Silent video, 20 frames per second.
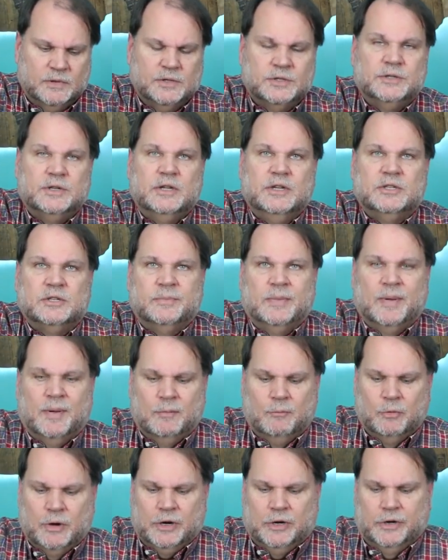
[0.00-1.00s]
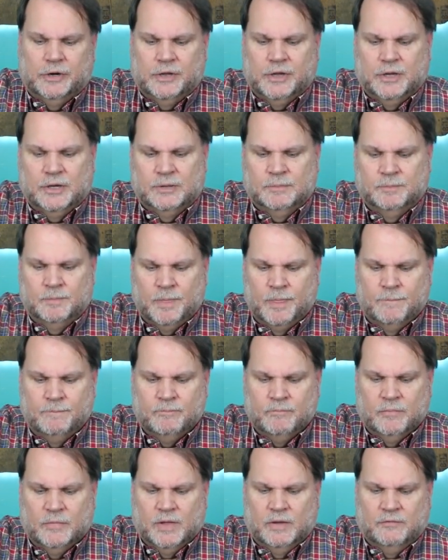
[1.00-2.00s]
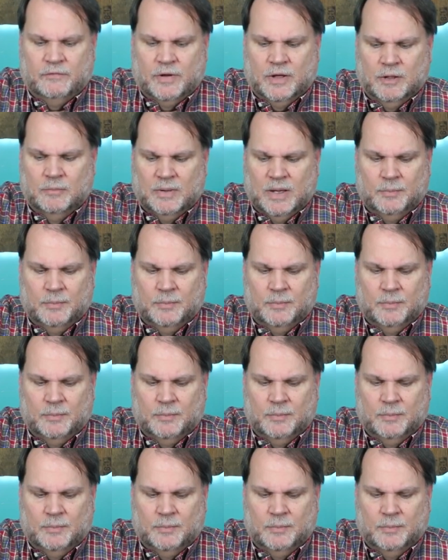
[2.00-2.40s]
C is going to be on winter today, followed